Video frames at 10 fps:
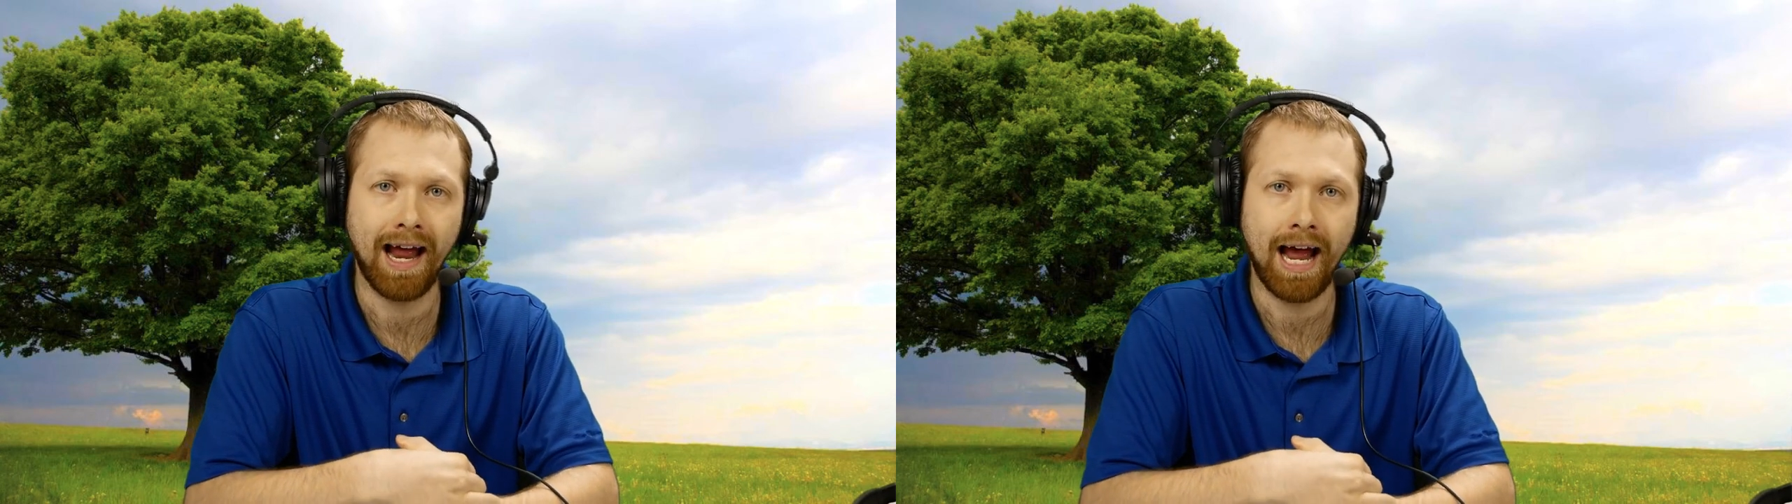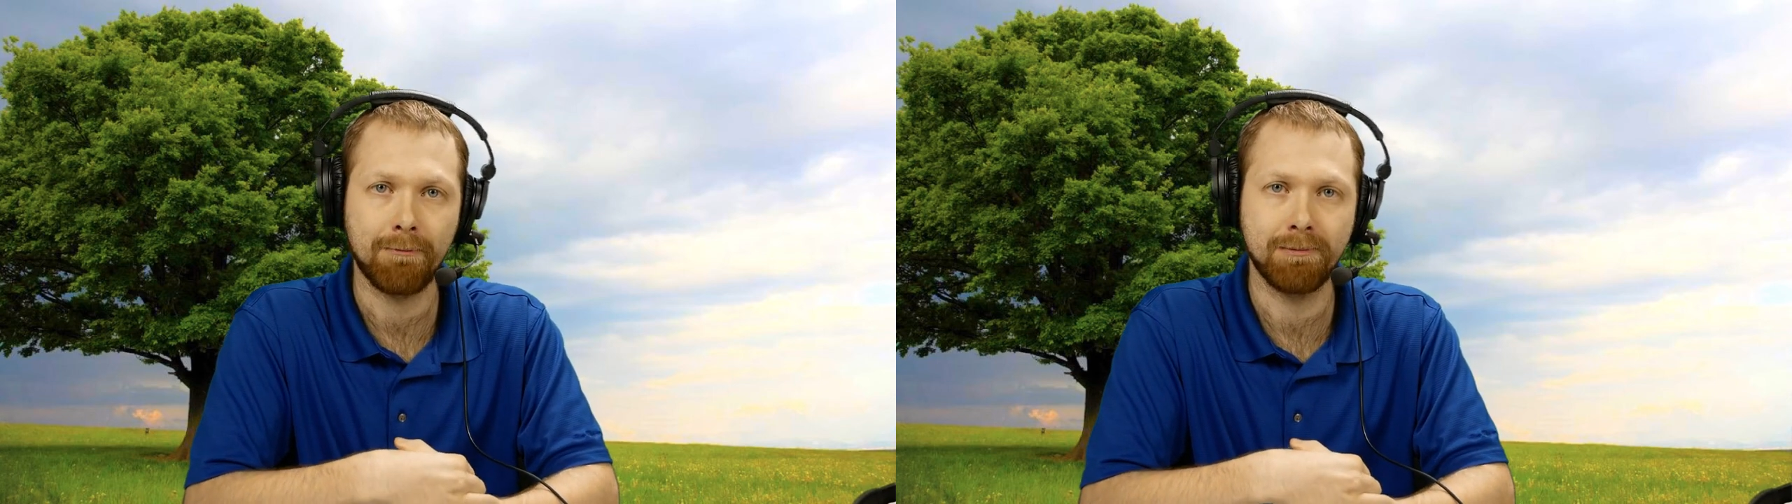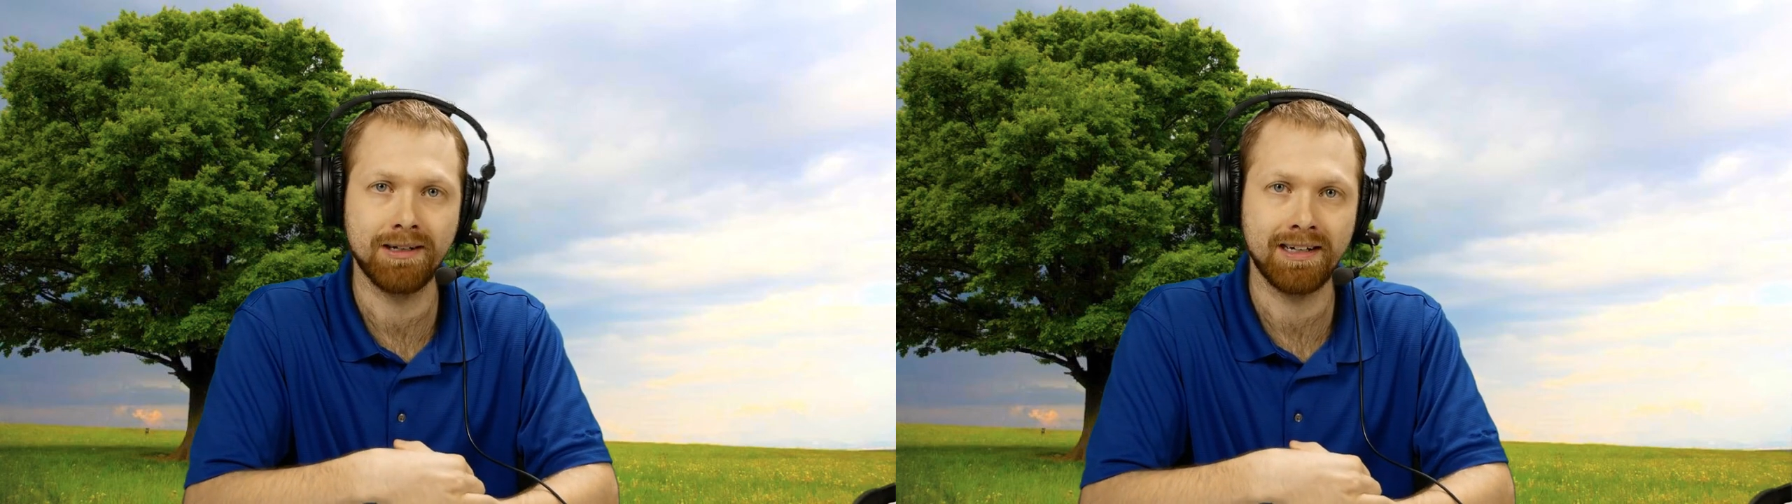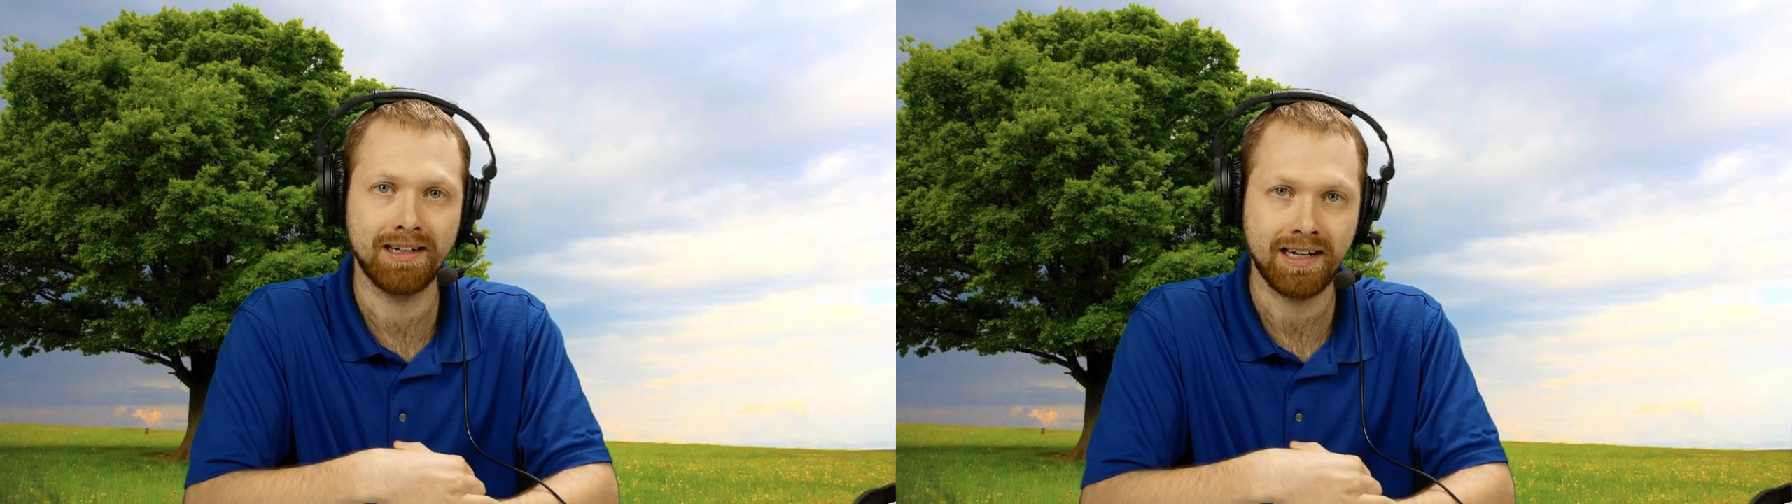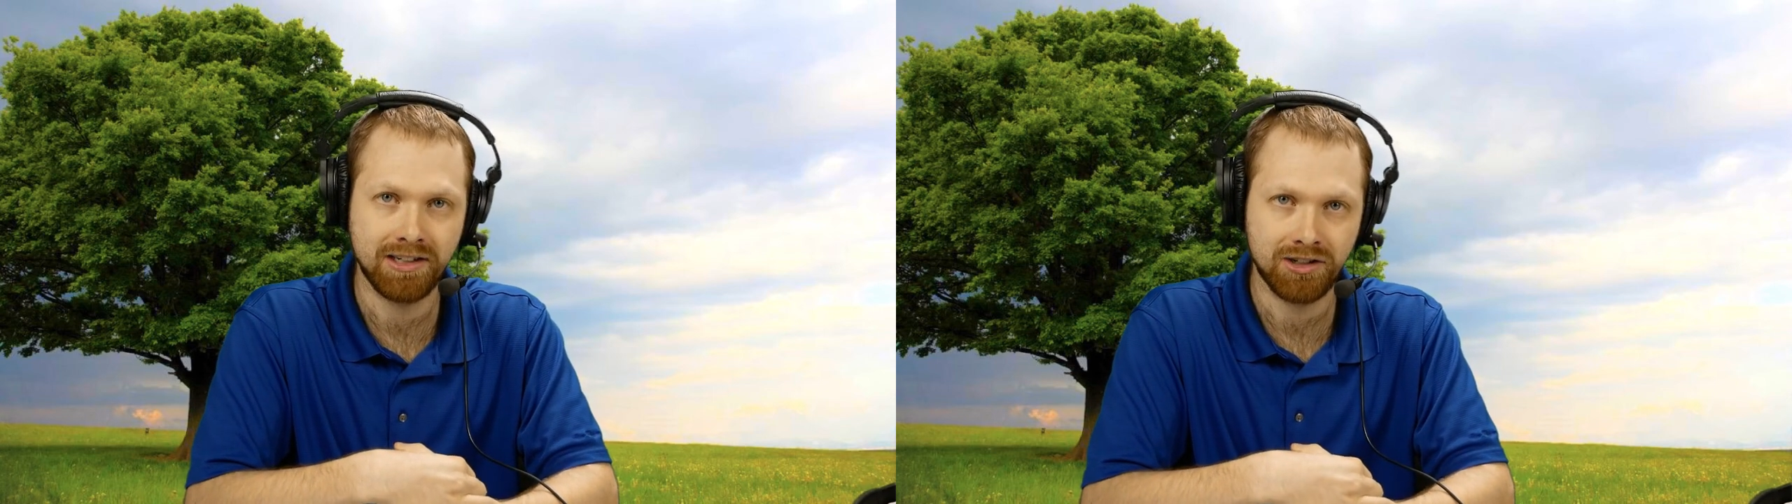happened in
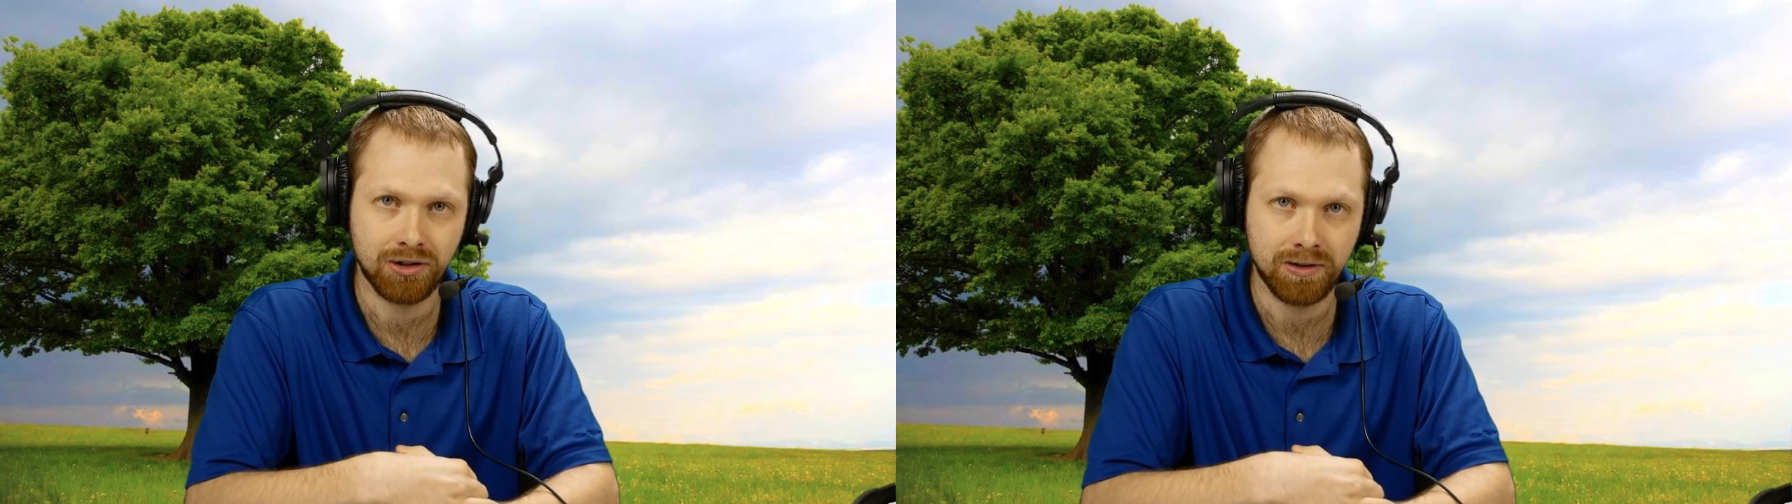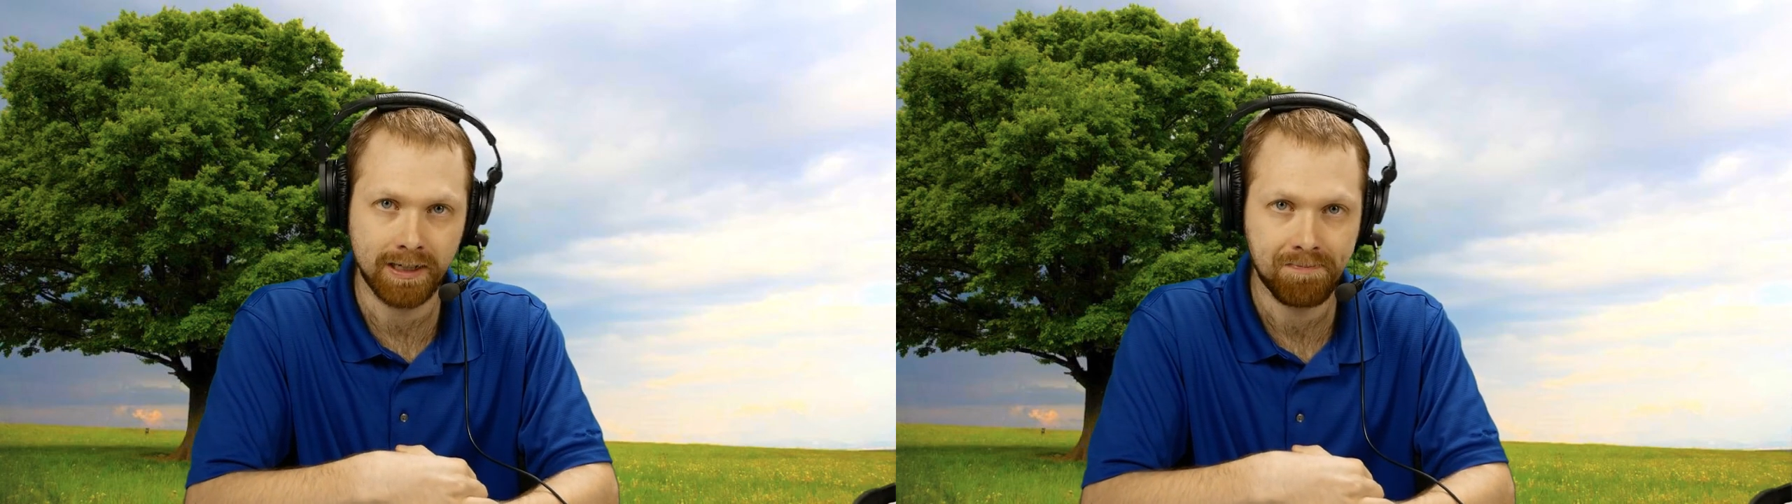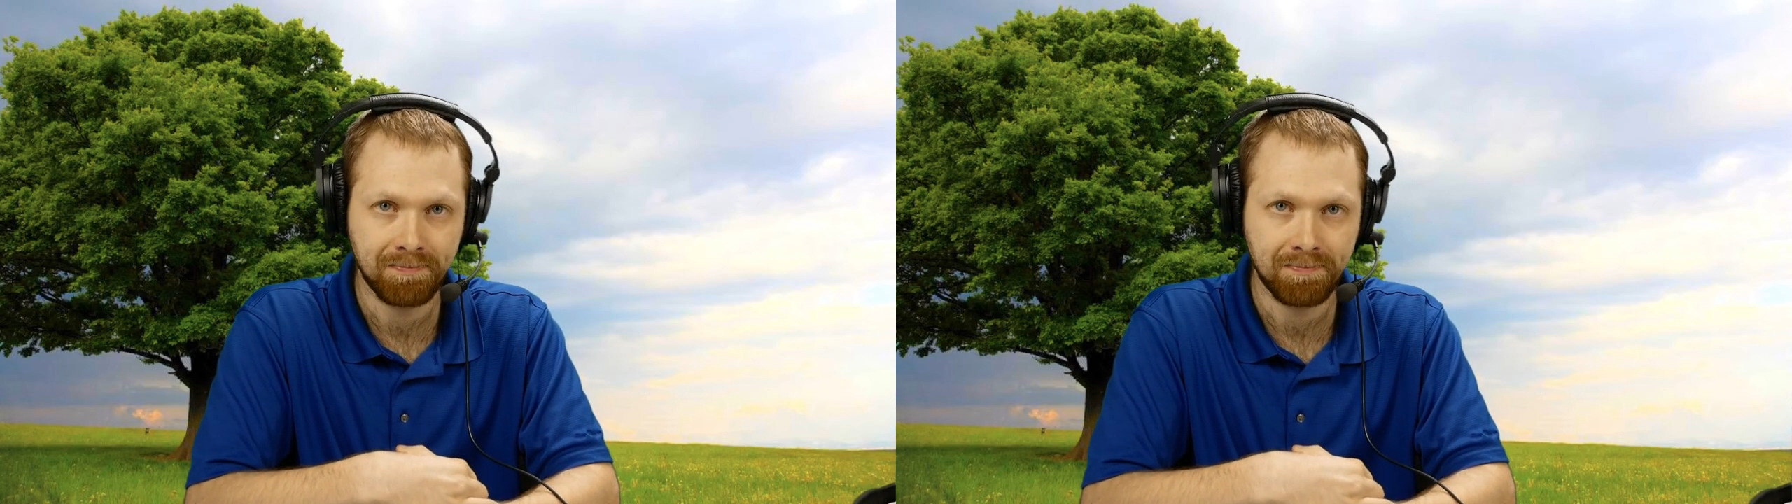history.